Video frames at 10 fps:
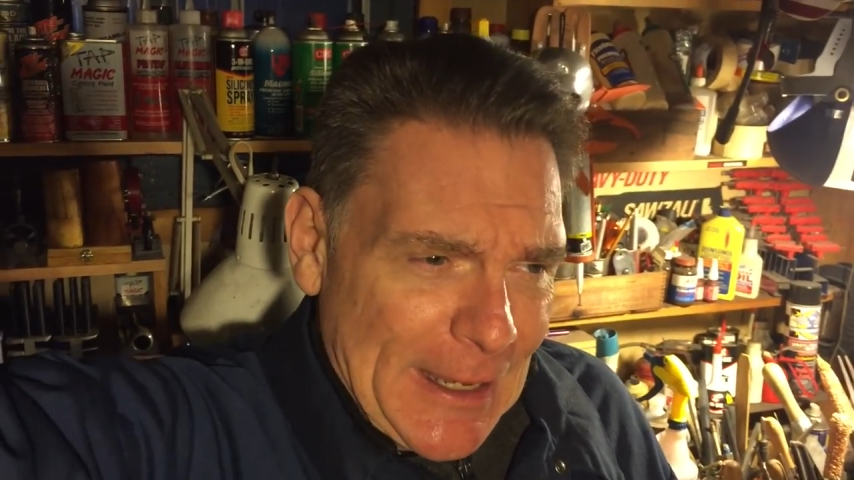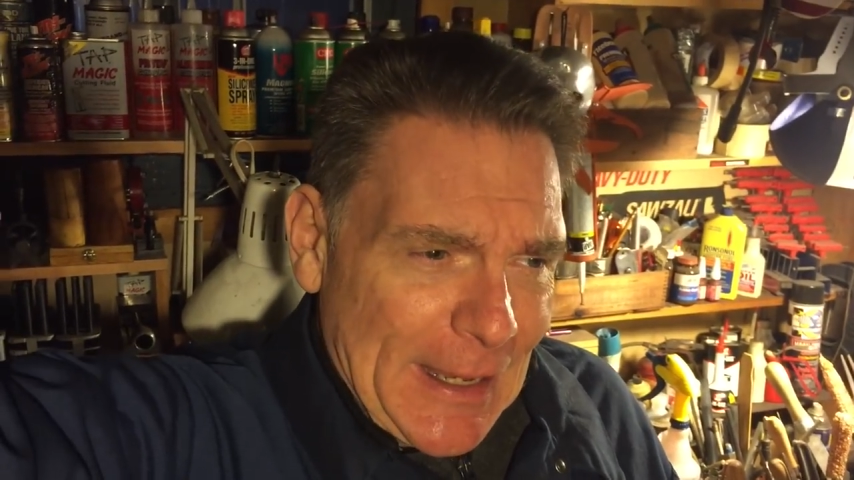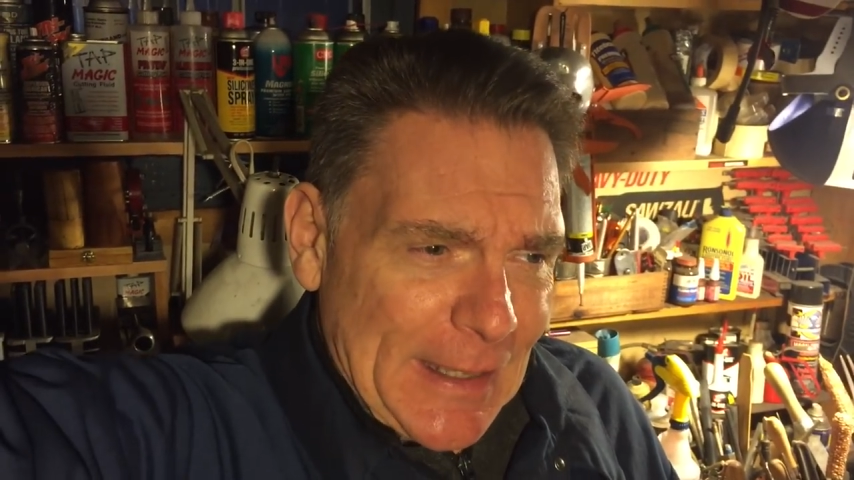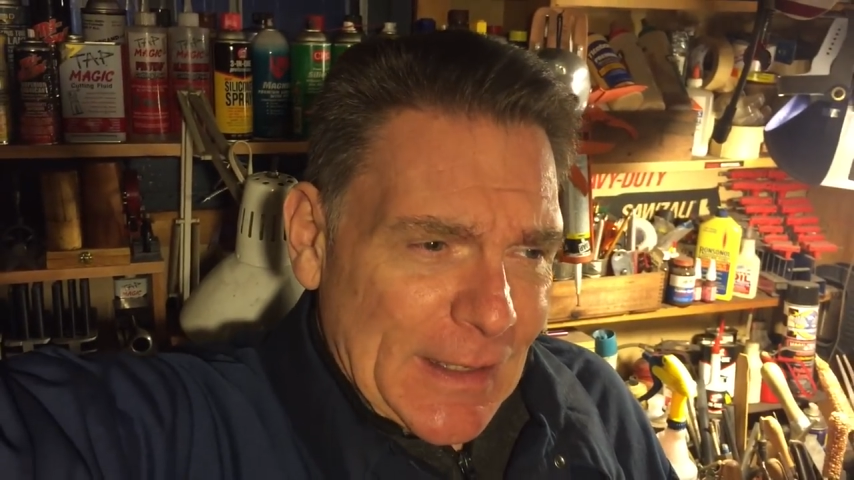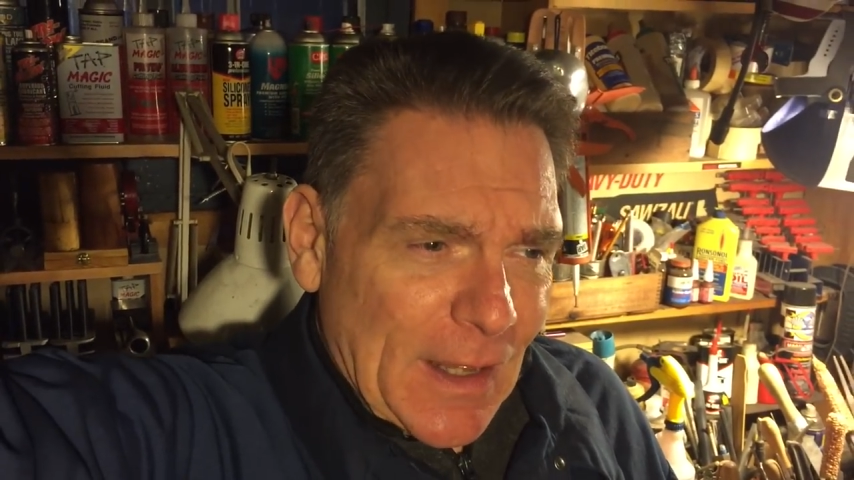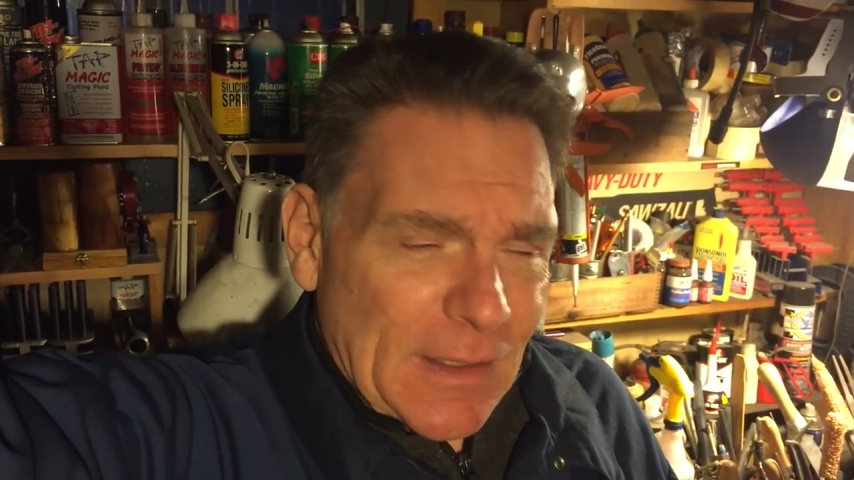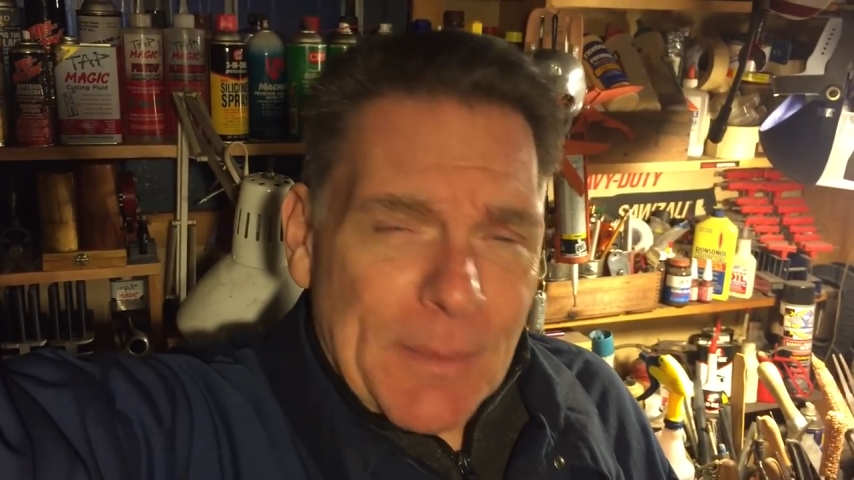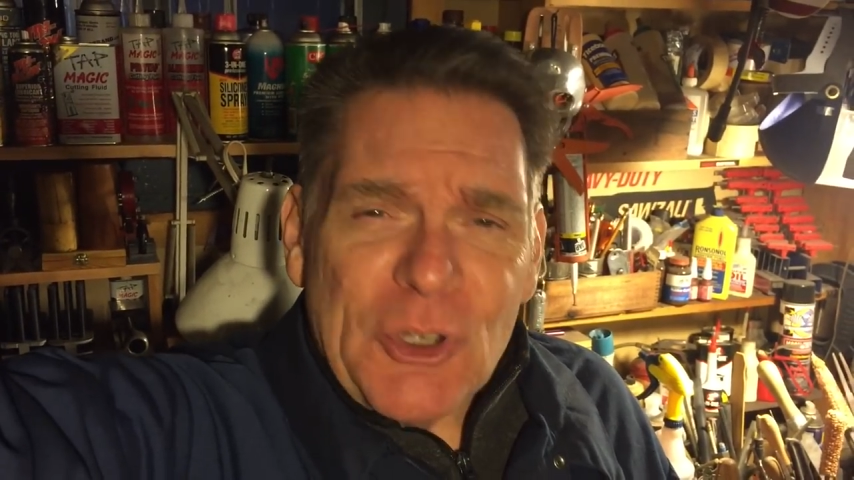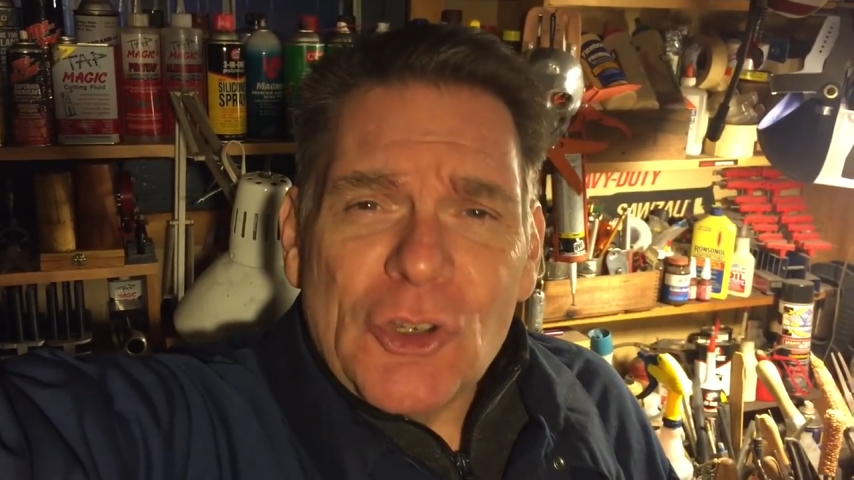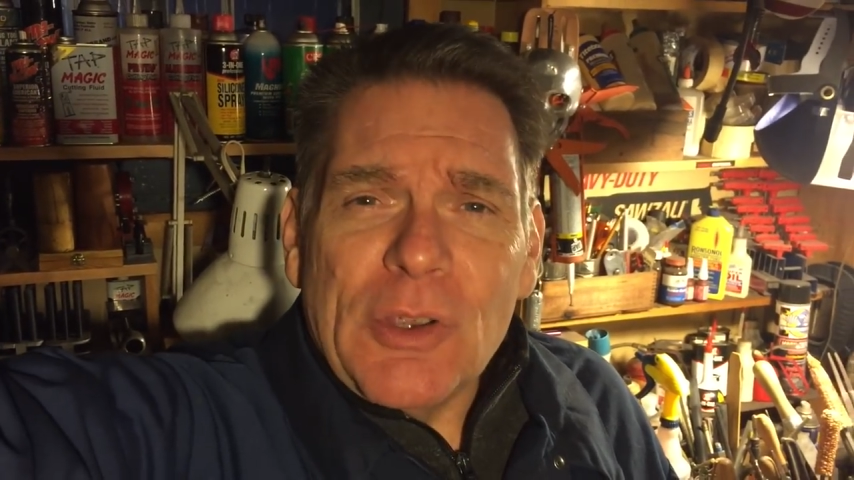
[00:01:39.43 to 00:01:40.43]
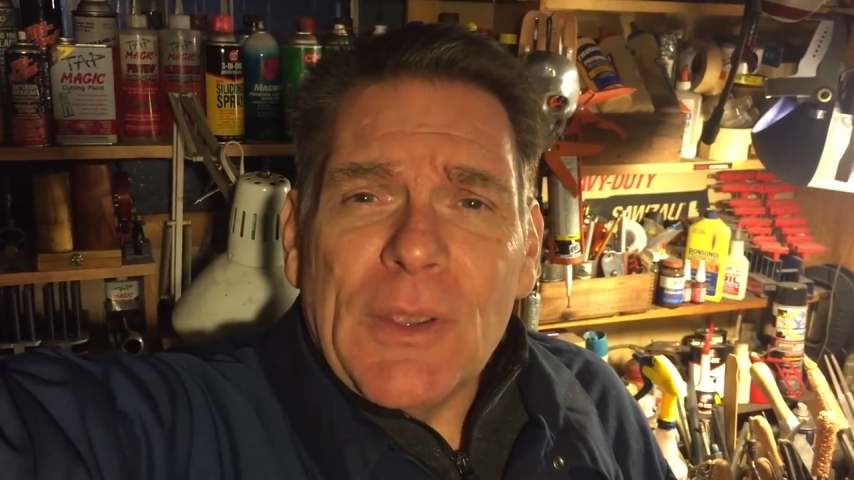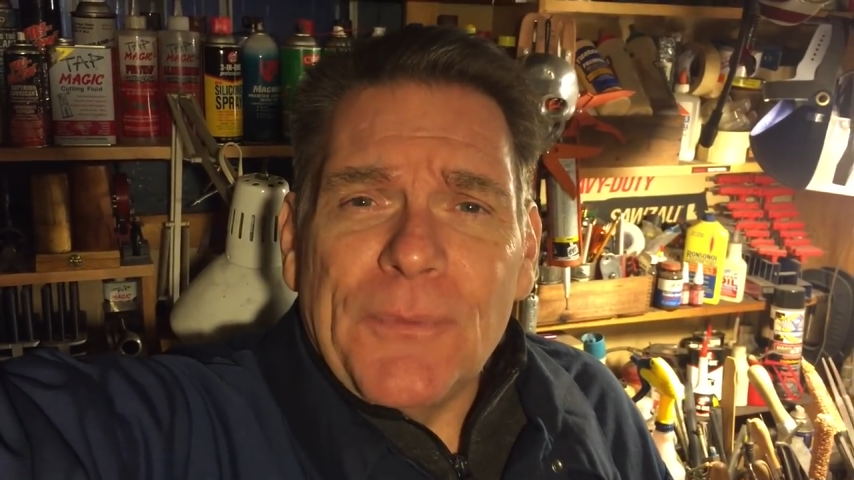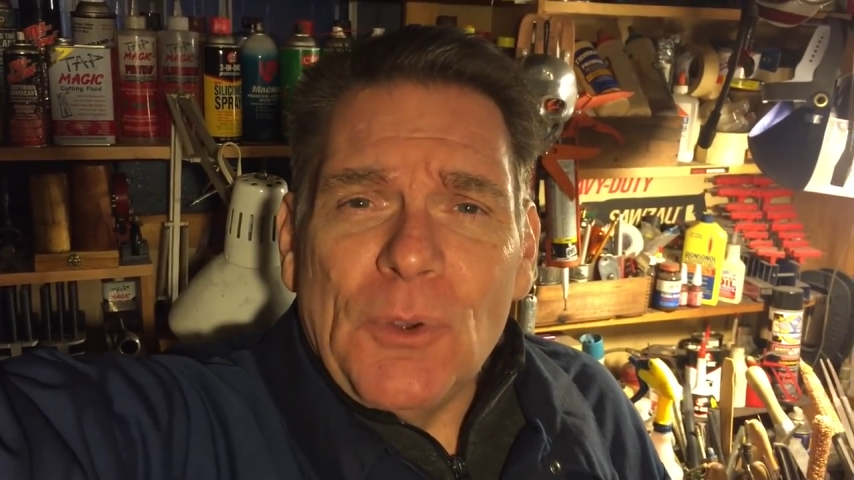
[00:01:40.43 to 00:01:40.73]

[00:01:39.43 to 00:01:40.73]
And uh, let me show you a